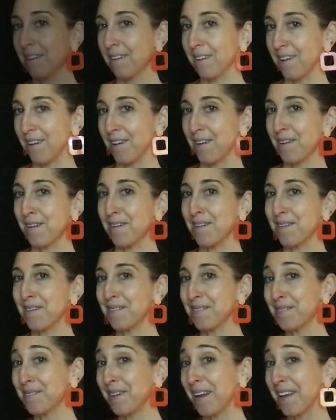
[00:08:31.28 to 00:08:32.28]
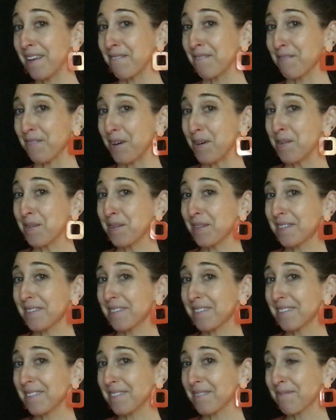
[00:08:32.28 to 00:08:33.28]
All right, folks.
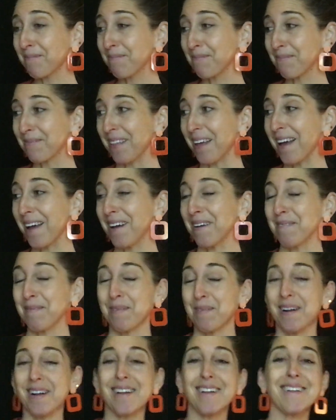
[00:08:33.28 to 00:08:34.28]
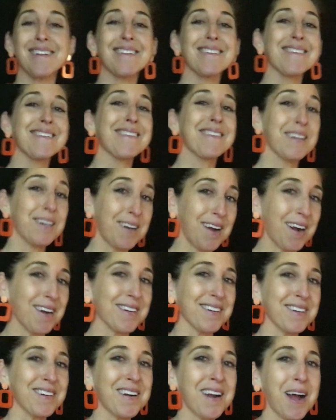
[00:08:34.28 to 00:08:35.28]
That was the
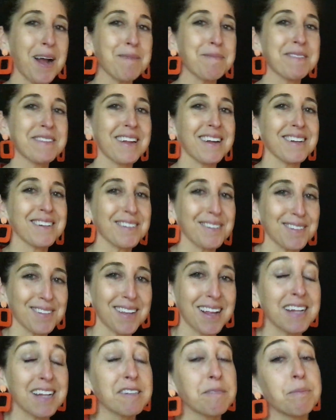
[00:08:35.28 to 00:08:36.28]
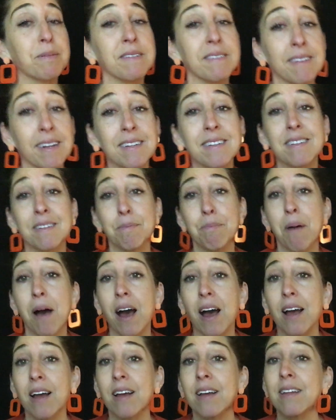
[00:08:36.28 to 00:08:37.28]
Gartner Hype Cycle as presented
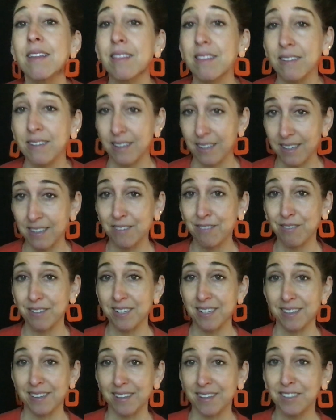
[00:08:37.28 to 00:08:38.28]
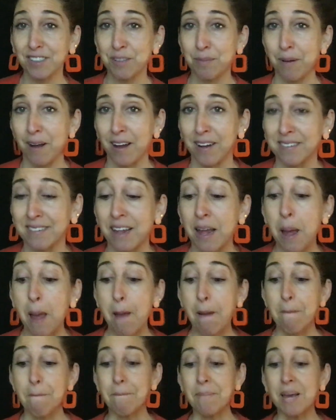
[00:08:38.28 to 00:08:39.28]
by the Infinite Lunchbox.
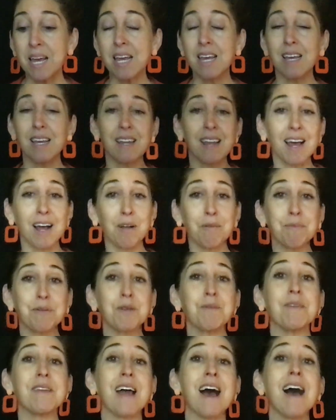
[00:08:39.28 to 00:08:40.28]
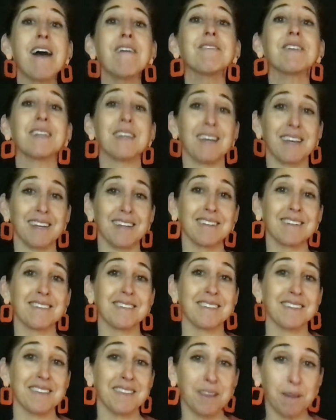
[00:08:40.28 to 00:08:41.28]
May it help you navigate
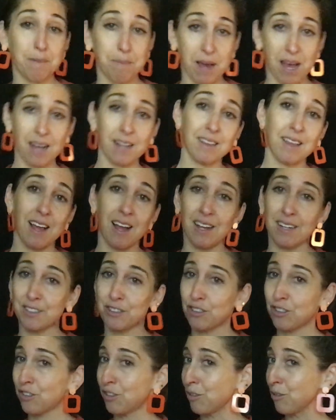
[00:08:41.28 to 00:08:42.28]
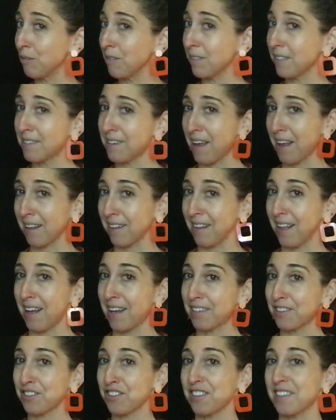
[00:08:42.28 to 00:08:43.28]
the backlash to the
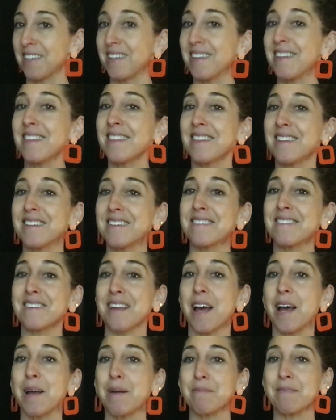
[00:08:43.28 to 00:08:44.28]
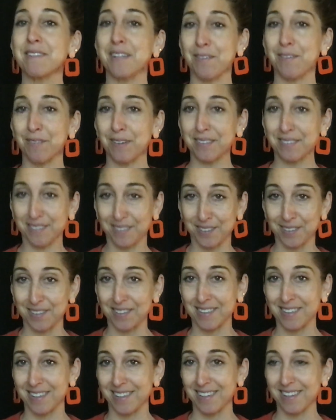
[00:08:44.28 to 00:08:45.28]
techlash in these times of
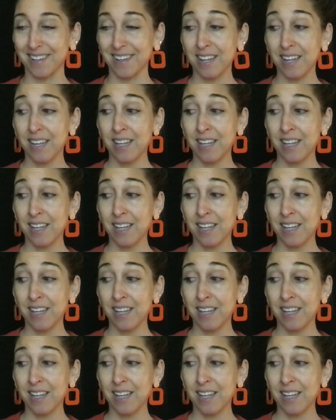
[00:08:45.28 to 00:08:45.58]
uncertainty.